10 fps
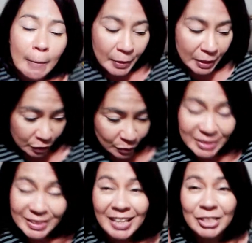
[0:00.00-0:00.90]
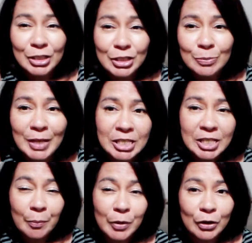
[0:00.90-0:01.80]
But it was nice just spending
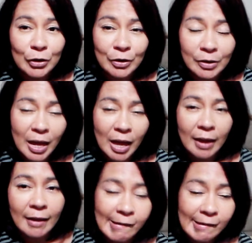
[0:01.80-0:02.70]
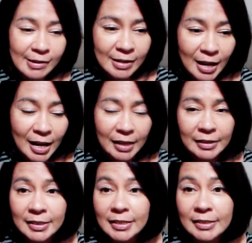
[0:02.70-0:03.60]
time with her and I
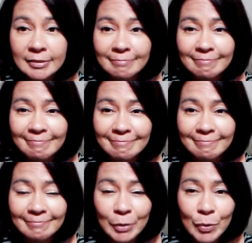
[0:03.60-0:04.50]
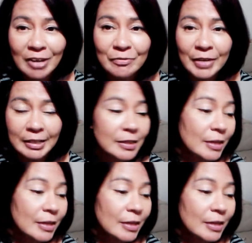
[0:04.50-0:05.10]
liked it. We had fun.